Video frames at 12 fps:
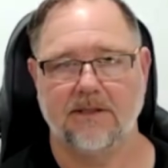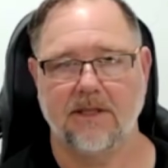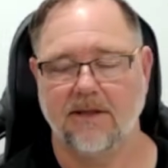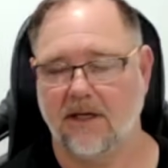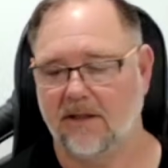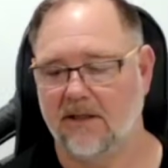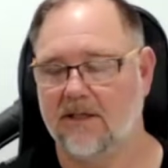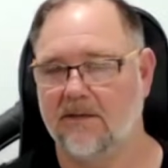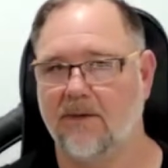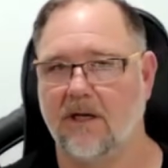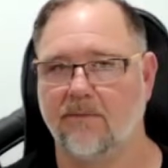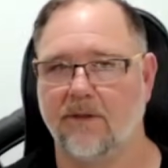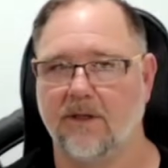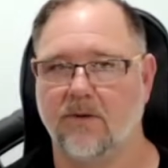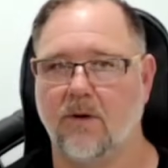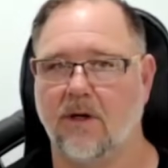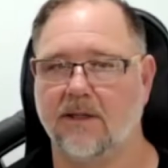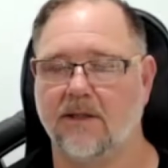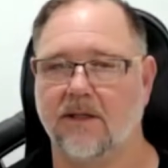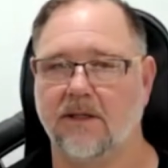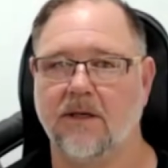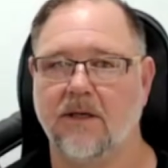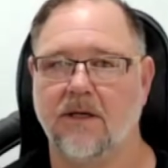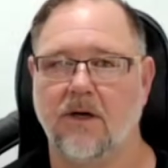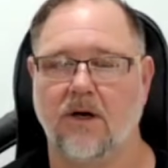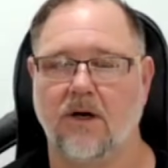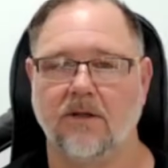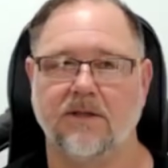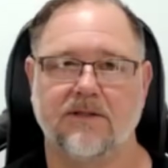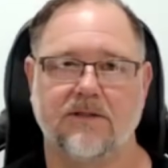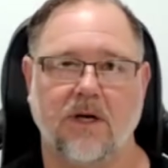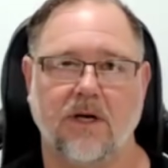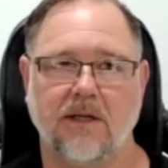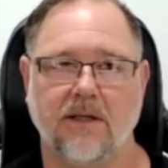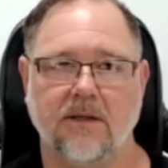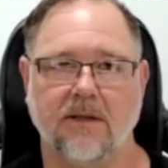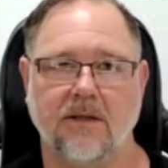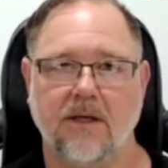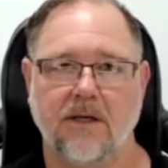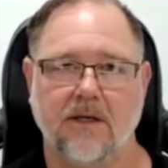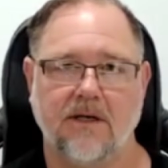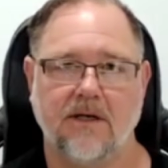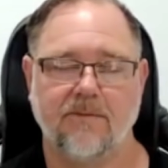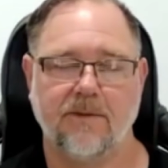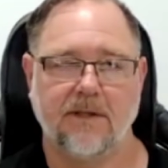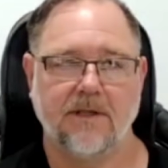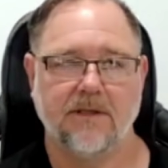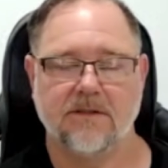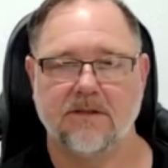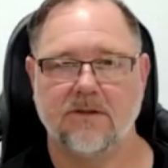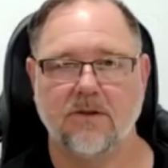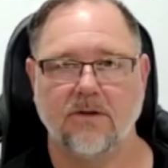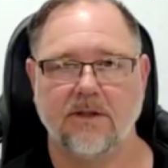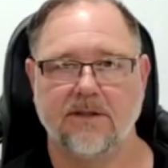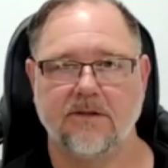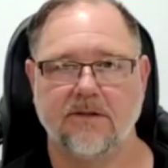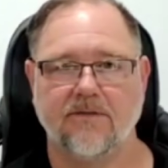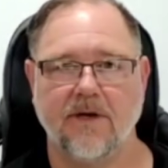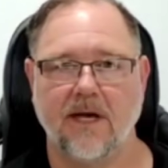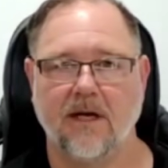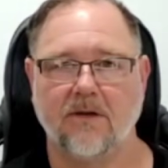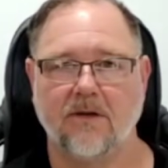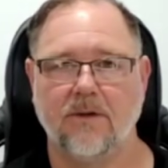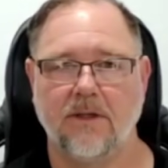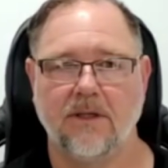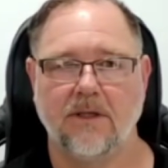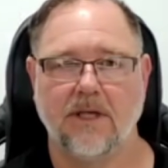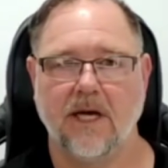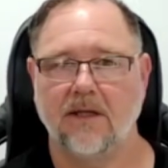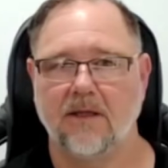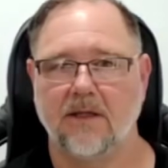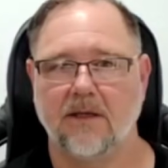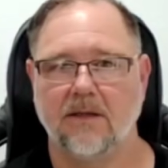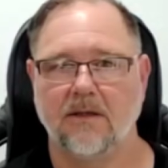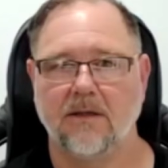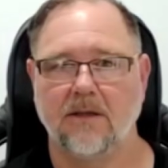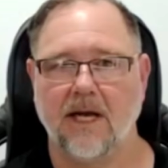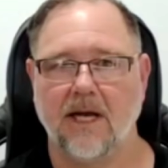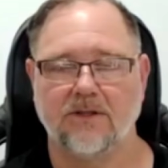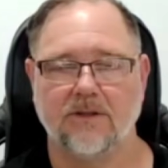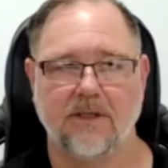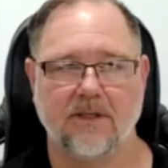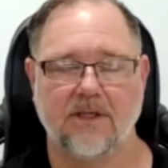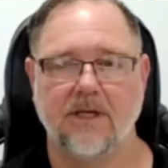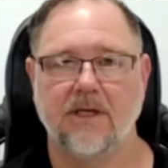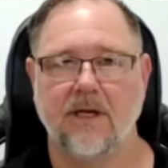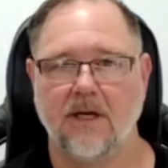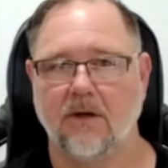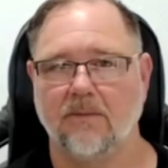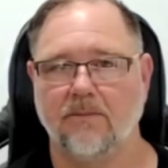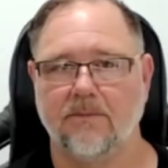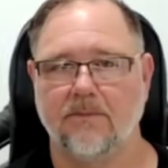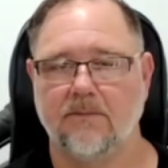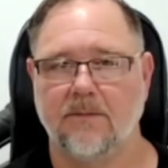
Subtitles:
So they'll email me quietly on the side and give me these stories of how gardening actually did help,